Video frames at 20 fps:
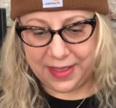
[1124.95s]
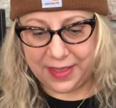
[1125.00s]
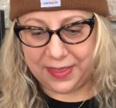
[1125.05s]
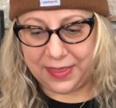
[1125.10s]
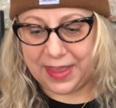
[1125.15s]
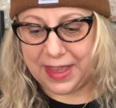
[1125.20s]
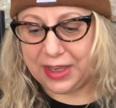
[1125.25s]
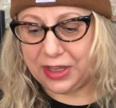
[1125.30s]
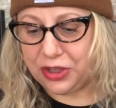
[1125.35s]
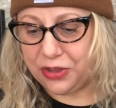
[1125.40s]

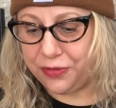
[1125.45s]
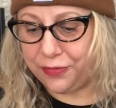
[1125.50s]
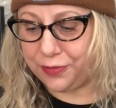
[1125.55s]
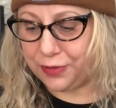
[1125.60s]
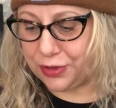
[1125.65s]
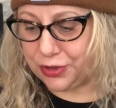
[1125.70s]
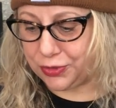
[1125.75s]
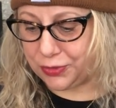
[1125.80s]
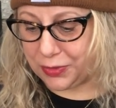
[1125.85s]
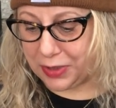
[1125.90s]
Thank you
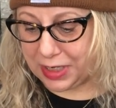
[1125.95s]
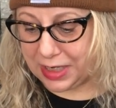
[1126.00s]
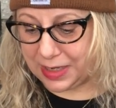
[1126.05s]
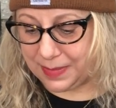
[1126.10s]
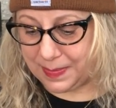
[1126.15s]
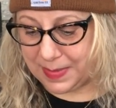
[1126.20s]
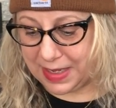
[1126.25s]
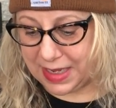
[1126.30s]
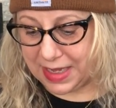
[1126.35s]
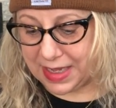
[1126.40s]
for
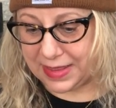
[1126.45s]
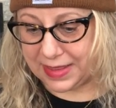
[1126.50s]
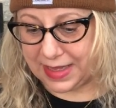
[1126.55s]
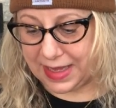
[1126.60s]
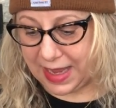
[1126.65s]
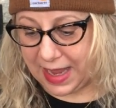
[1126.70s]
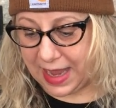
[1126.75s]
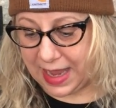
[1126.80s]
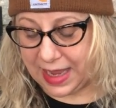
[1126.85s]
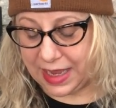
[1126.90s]
joining me at
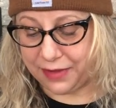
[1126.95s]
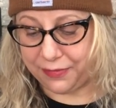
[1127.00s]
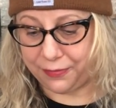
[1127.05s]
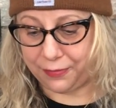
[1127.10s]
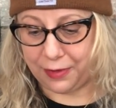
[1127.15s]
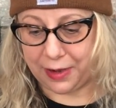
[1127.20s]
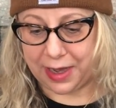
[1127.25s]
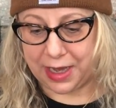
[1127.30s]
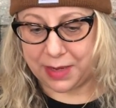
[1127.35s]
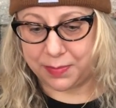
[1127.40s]
the
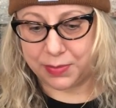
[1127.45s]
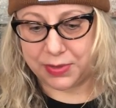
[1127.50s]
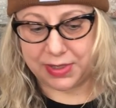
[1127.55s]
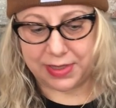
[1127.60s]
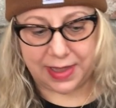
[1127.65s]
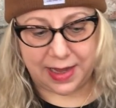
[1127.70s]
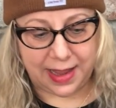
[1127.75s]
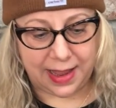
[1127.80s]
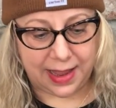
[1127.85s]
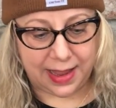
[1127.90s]
A-frame
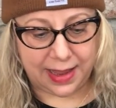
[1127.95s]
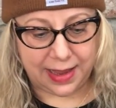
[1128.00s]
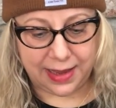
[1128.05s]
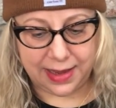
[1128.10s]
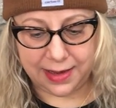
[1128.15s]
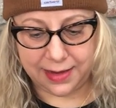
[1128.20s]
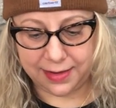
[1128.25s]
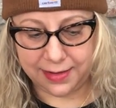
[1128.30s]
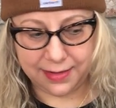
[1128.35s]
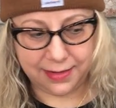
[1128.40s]

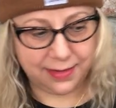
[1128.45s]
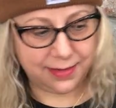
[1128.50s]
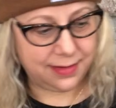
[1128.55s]
today.